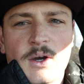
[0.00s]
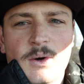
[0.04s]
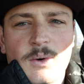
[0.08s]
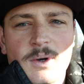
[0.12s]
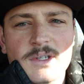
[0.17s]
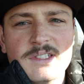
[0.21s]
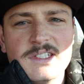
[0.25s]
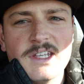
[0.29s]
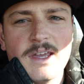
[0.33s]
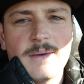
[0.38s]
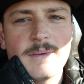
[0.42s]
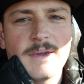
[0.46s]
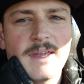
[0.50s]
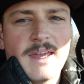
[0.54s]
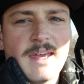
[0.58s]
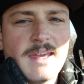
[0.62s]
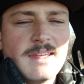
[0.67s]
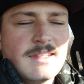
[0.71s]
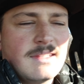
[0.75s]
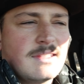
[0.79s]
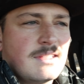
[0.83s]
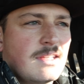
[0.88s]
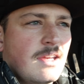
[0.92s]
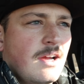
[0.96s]
What's up,
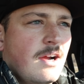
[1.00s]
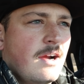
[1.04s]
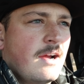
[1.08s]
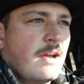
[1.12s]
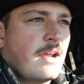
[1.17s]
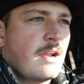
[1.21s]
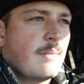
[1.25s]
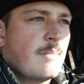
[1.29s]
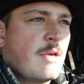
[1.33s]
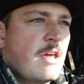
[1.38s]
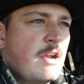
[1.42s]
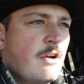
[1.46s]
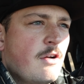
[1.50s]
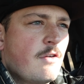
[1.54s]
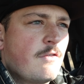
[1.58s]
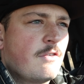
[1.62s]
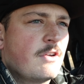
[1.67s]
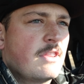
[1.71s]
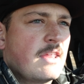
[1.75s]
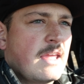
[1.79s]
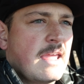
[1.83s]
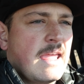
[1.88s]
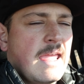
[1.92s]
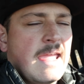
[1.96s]
guys? All right, I'm headed over
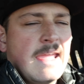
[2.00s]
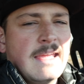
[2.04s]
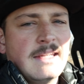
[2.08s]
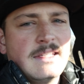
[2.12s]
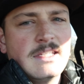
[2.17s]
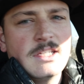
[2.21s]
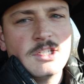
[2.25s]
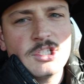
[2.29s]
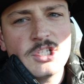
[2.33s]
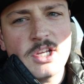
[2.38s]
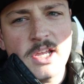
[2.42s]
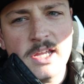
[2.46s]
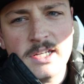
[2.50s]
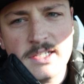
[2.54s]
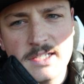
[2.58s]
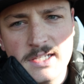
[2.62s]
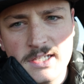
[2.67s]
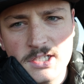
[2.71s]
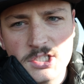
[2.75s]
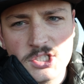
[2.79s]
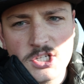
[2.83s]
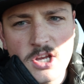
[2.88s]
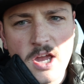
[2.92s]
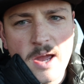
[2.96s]
to the
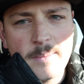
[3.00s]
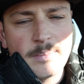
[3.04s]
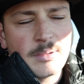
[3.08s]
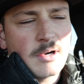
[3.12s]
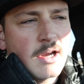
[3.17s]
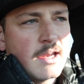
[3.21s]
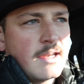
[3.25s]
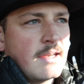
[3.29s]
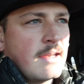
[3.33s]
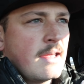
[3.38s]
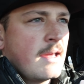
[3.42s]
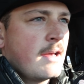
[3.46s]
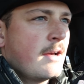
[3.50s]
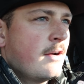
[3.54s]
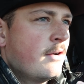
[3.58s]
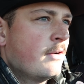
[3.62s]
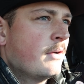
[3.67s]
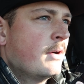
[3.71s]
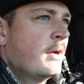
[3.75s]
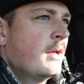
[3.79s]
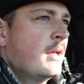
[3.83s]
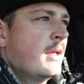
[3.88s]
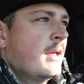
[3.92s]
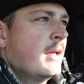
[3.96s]
anti-shanty shop right
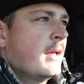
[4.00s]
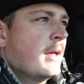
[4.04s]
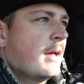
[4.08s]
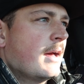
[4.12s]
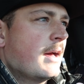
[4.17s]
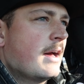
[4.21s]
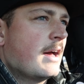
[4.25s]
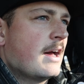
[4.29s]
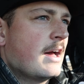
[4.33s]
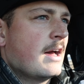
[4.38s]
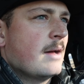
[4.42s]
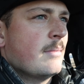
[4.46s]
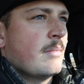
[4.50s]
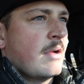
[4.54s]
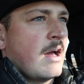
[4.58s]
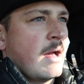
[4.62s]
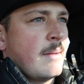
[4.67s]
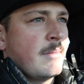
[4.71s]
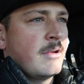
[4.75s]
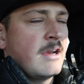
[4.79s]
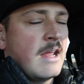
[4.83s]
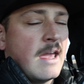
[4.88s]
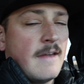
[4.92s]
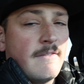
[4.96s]
now.
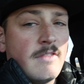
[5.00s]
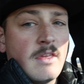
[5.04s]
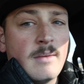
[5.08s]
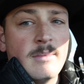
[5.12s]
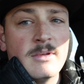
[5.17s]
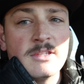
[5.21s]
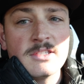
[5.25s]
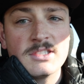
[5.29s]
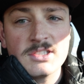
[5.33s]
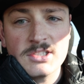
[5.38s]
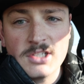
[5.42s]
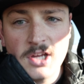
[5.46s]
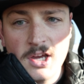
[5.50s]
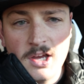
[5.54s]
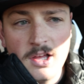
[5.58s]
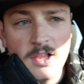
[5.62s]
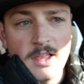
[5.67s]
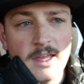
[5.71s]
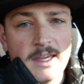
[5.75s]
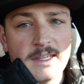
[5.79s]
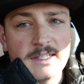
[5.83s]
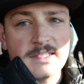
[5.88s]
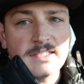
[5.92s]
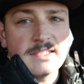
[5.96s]
I'm gonna have them
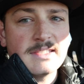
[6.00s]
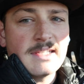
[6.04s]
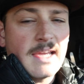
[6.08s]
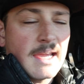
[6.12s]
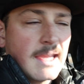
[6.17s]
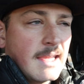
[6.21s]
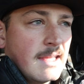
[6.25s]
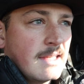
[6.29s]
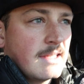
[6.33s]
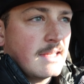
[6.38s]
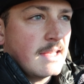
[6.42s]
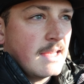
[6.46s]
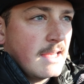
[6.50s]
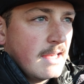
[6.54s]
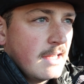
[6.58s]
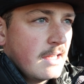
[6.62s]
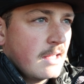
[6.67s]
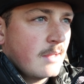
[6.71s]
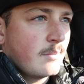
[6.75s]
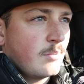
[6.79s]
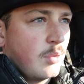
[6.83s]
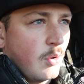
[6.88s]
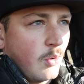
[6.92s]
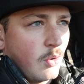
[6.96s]
install a second
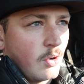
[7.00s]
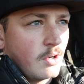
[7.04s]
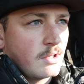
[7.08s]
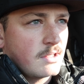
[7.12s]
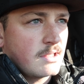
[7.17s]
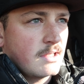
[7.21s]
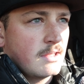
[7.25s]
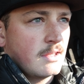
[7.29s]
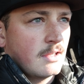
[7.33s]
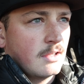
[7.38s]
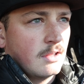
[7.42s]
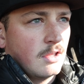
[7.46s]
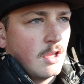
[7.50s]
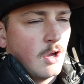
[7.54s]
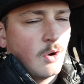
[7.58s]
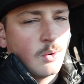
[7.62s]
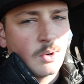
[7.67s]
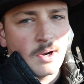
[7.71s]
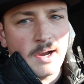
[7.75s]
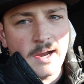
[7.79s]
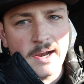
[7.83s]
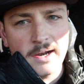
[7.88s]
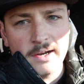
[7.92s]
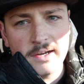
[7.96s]
heating port in the
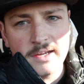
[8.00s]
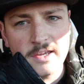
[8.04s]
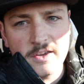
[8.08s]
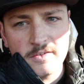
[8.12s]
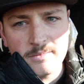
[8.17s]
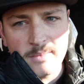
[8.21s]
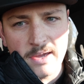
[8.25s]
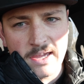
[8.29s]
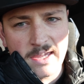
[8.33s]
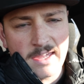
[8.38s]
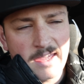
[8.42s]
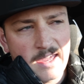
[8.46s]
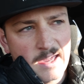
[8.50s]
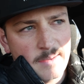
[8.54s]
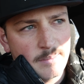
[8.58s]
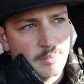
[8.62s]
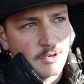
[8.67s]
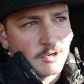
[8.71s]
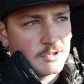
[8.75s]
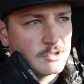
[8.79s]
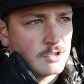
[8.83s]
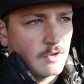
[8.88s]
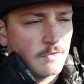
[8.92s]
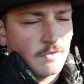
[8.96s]
lower area of my
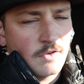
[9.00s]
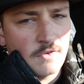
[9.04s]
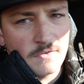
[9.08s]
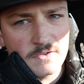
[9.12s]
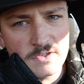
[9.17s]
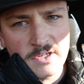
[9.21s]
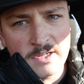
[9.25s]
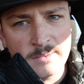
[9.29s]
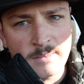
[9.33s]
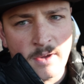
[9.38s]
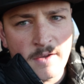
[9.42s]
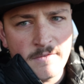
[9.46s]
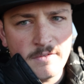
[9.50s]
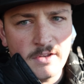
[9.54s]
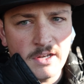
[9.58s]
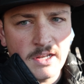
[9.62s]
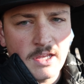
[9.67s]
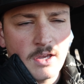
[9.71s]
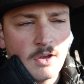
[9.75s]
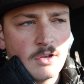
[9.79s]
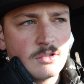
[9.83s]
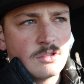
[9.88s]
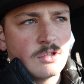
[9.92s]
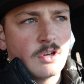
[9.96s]
camper. So if you've seen my
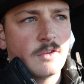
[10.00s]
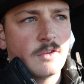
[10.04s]
videos